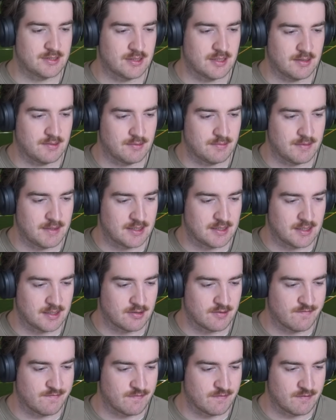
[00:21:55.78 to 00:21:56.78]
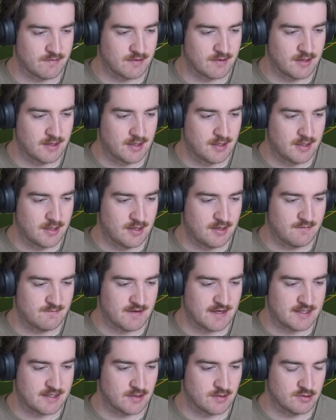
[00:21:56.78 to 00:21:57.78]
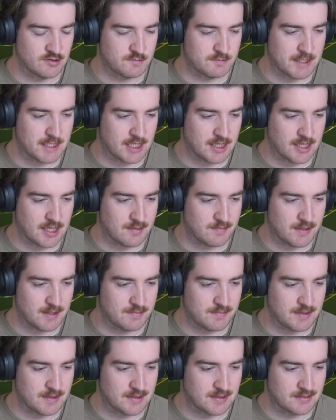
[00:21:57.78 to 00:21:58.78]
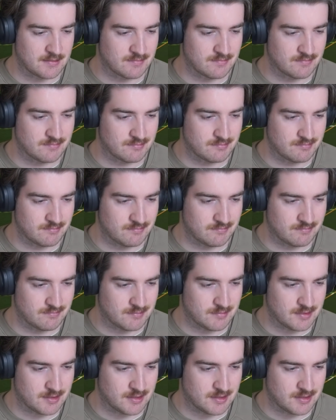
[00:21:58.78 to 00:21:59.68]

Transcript: that would make that go further. If I had no spin on that, it might have been 30 feet away.